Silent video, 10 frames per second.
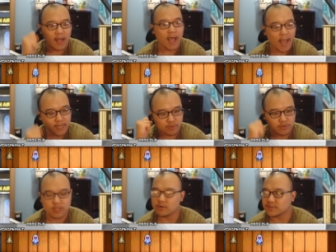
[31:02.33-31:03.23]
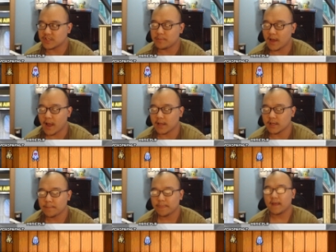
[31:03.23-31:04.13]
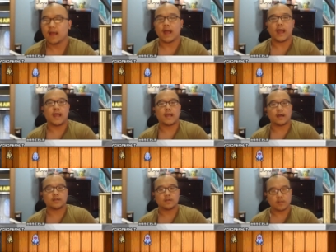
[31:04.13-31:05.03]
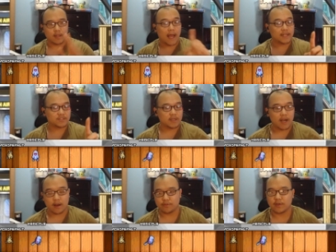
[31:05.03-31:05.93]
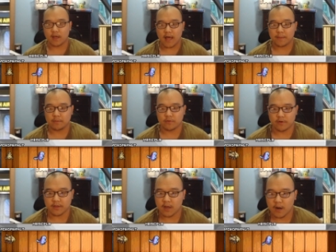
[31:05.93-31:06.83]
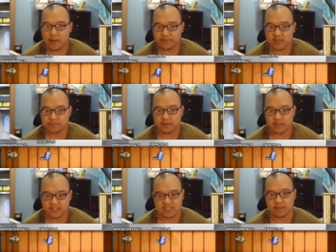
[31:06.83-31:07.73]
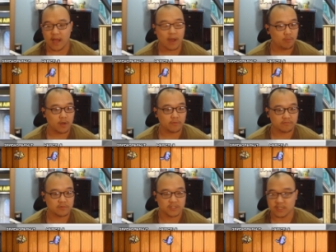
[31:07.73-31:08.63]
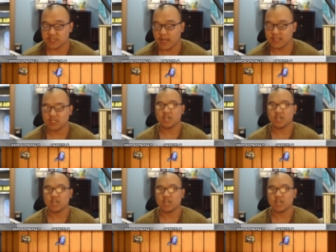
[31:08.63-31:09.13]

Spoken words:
actual QC behind it. And lastly, and I don't think a lot of people really care about this, but this is something I want to see change,